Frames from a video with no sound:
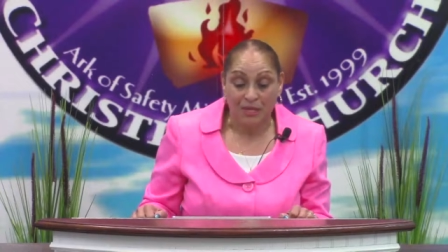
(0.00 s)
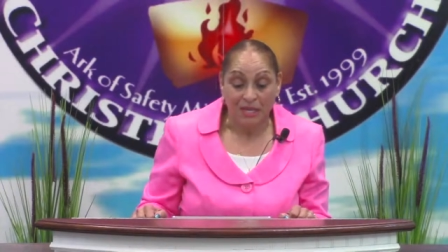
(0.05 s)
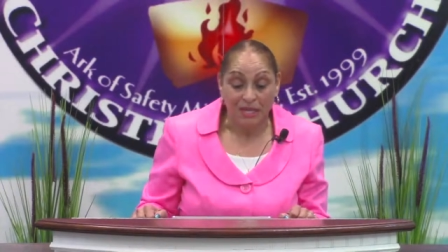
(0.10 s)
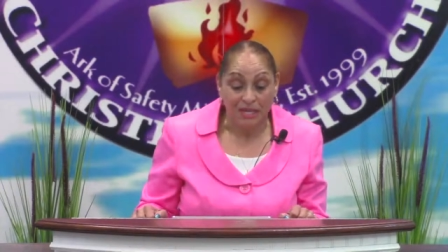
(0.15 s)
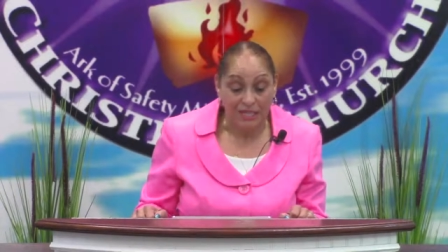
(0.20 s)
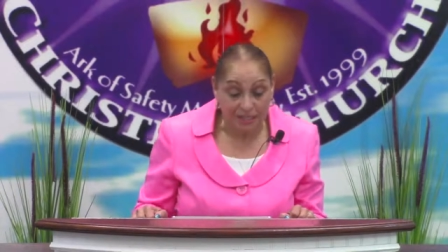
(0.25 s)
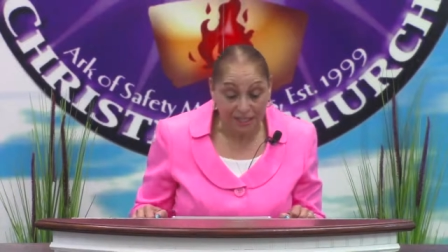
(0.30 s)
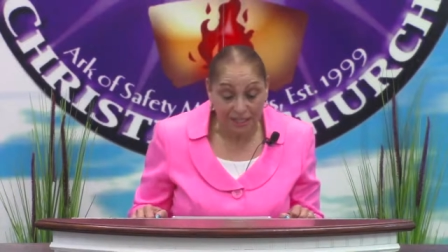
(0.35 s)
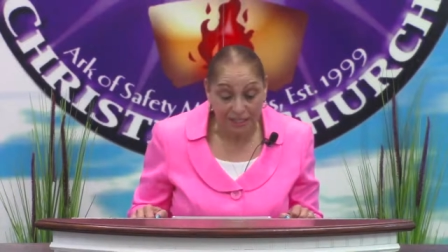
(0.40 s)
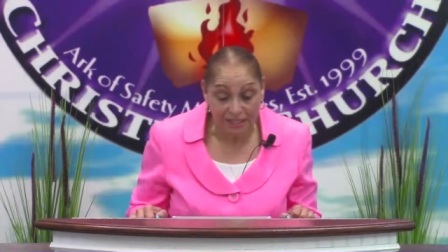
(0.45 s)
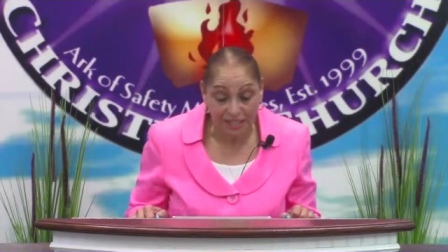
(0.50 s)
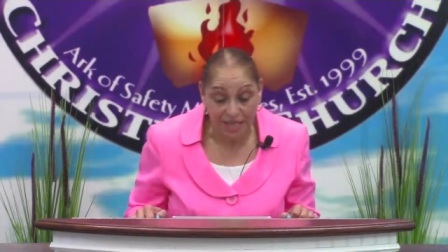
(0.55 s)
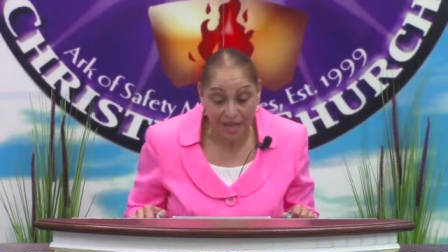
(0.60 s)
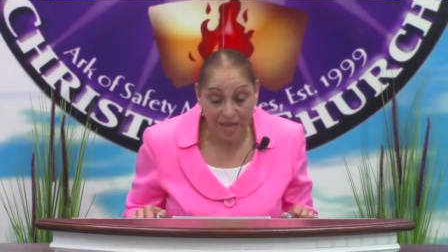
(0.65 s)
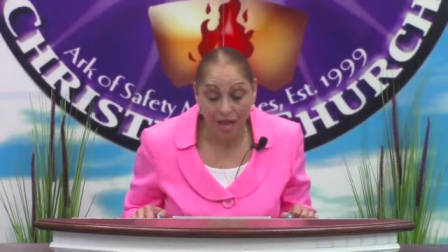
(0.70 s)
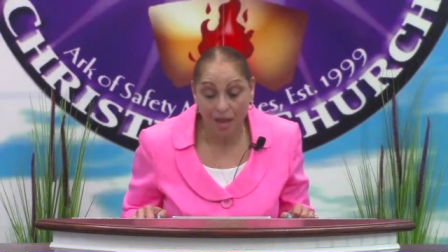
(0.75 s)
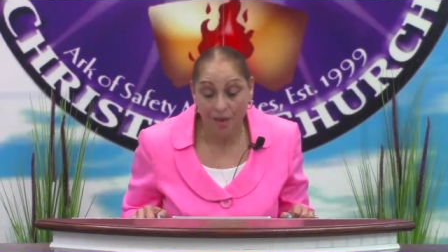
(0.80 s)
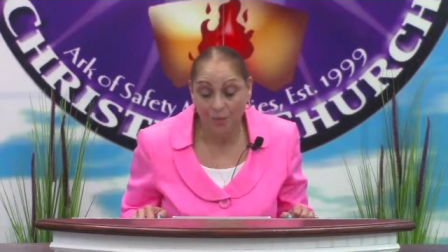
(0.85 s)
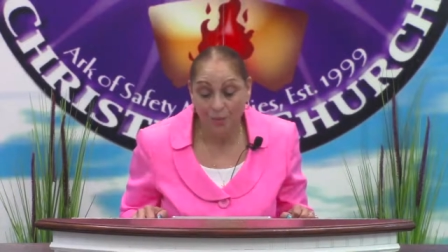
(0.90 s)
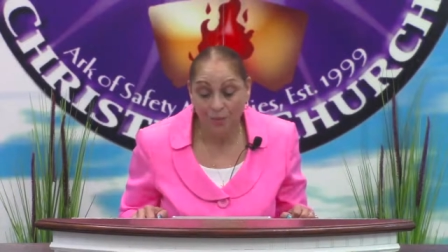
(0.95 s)
It's a
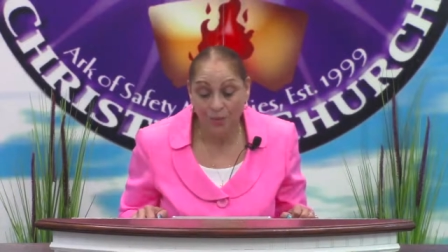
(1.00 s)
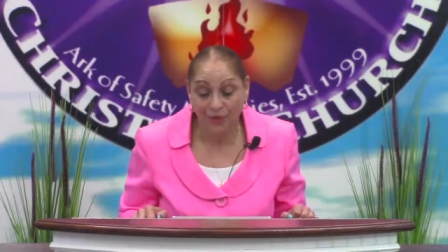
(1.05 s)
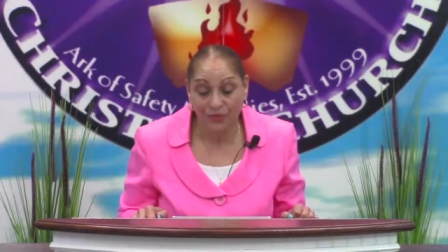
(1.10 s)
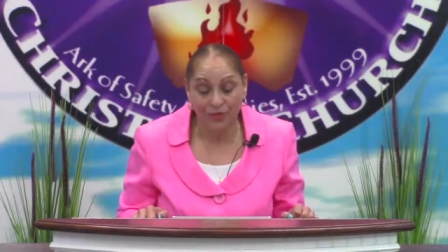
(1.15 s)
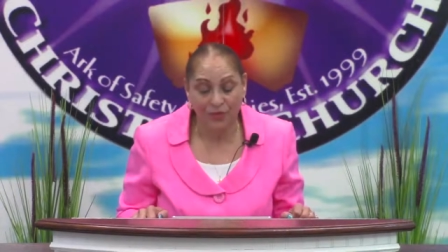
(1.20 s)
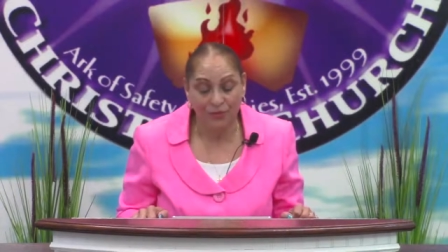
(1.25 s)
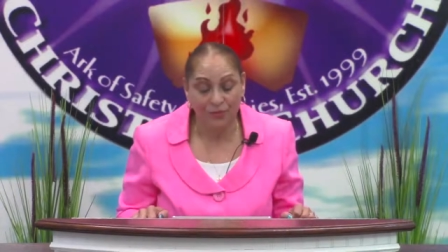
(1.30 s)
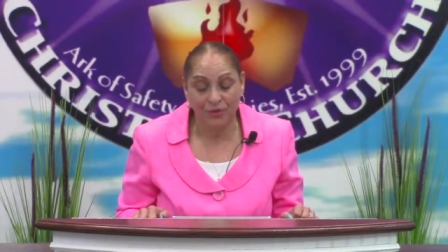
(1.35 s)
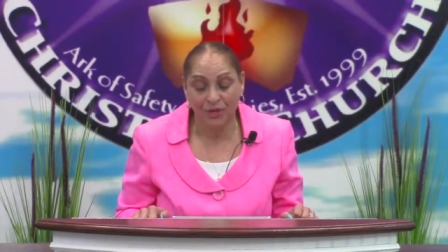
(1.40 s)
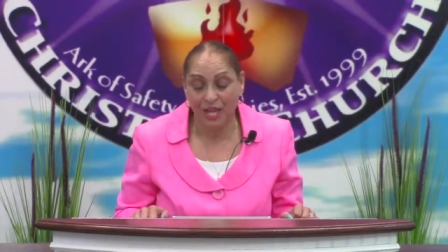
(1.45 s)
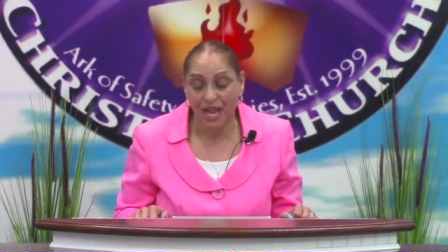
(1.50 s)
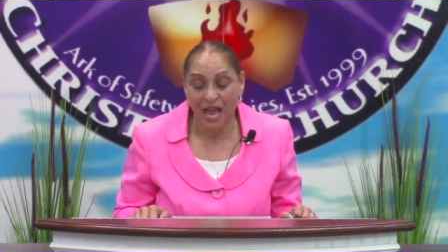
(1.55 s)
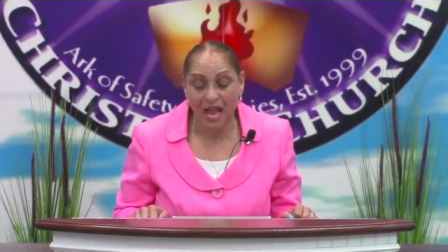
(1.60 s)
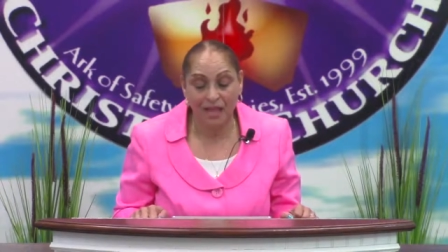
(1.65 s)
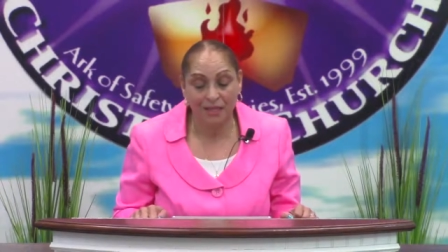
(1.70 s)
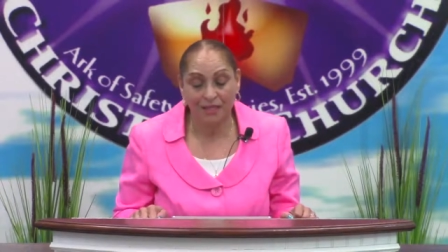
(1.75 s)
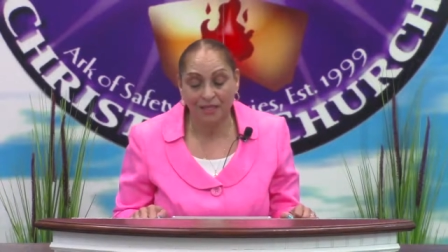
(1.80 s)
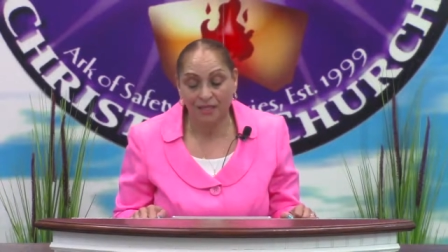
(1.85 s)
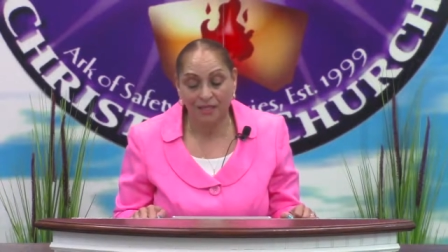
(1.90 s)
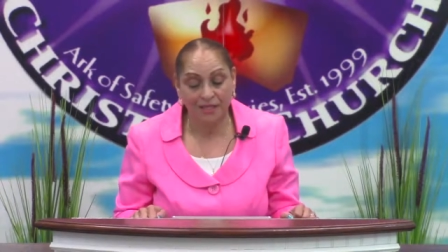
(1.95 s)
time when the
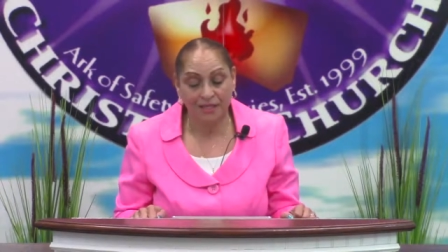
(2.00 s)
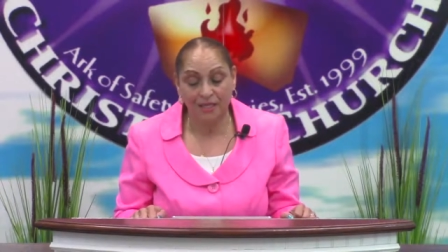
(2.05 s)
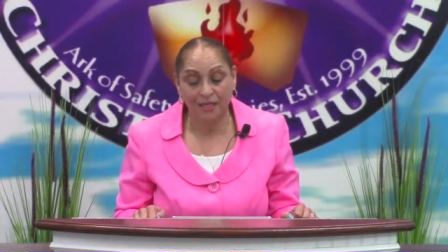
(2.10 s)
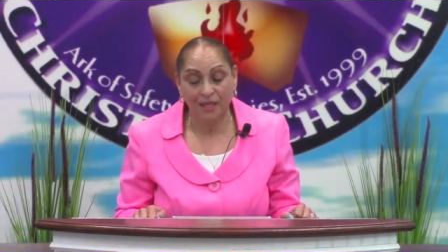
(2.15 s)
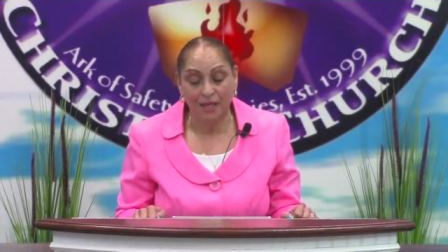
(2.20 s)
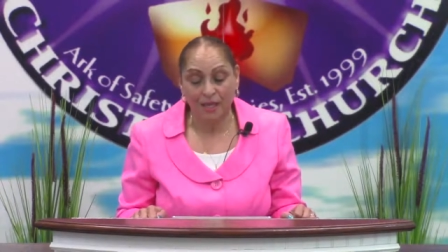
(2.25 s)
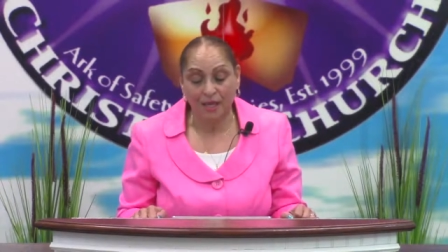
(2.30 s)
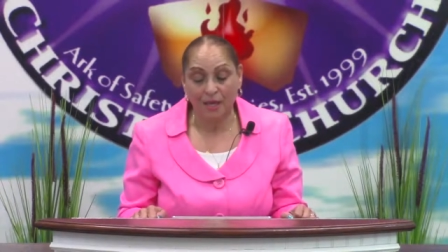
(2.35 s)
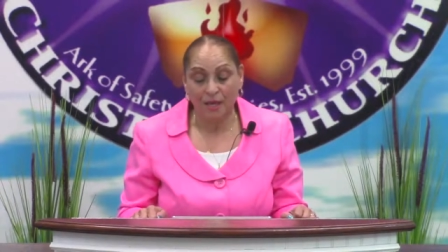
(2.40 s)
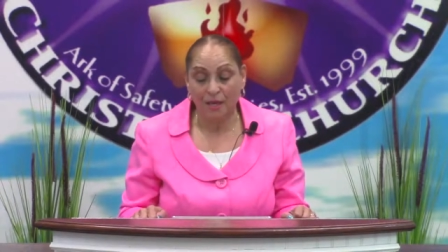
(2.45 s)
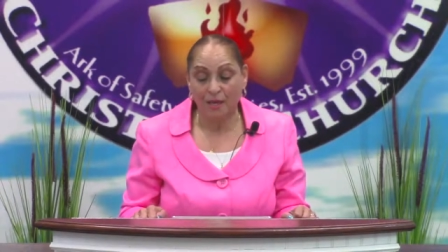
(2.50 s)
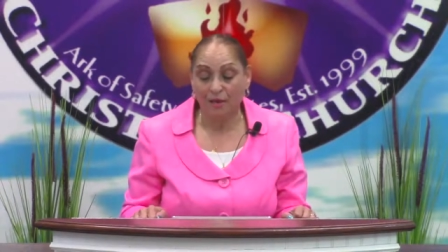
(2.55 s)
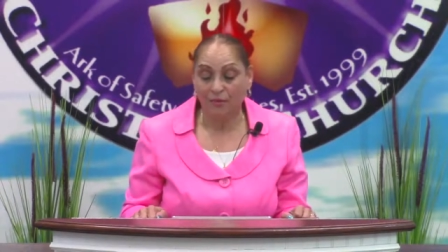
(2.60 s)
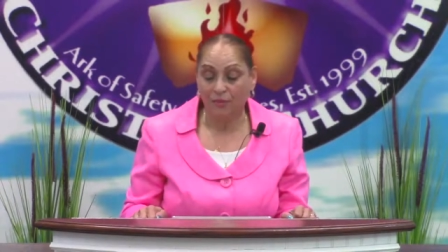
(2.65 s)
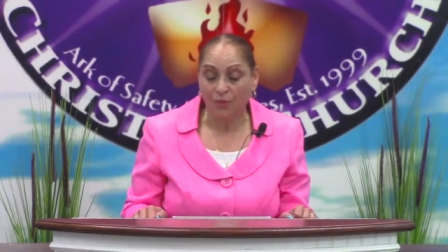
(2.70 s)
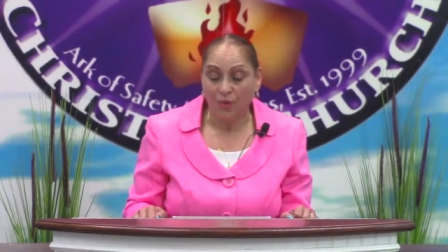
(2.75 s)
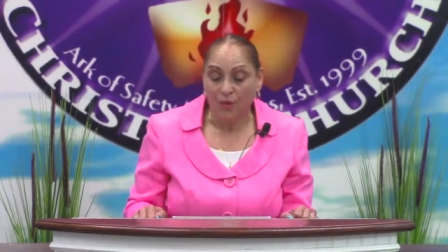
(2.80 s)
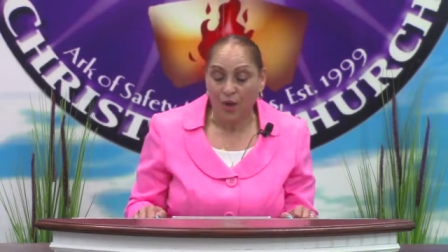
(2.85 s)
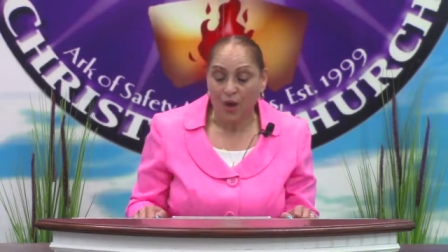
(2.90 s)
reality of